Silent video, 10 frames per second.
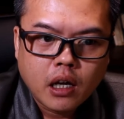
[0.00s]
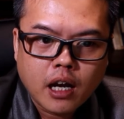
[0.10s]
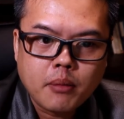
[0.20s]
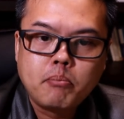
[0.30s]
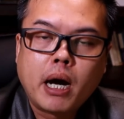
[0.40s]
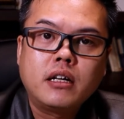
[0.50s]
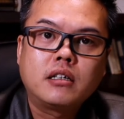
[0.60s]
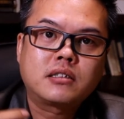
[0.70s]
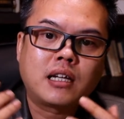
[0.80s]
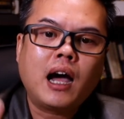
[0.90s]
And by
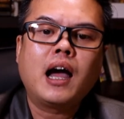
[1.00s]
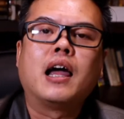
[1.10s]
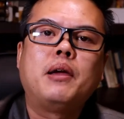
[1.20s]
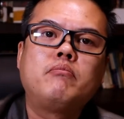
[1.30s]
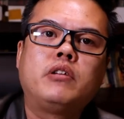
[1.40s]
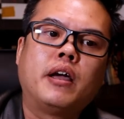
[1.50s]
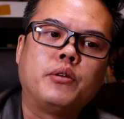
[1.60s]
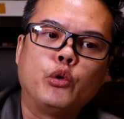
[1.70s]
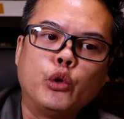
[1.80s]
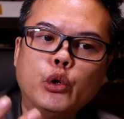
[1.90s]
the time
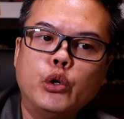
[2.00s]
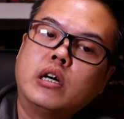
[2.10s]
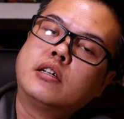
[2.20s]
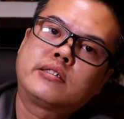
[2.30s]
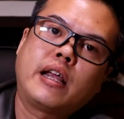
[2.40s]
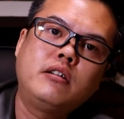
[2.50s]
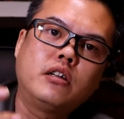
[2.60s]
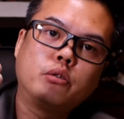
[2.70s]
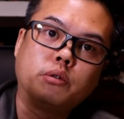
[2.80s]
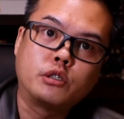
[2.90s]
that Yu
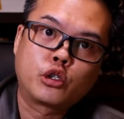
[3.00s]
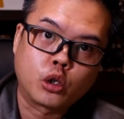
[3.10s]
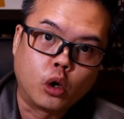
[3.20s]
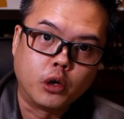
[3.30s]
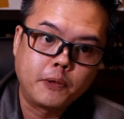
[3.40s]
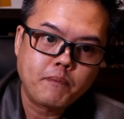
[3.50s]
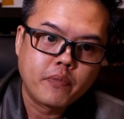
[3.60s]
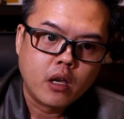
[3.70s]
ascended to the throne,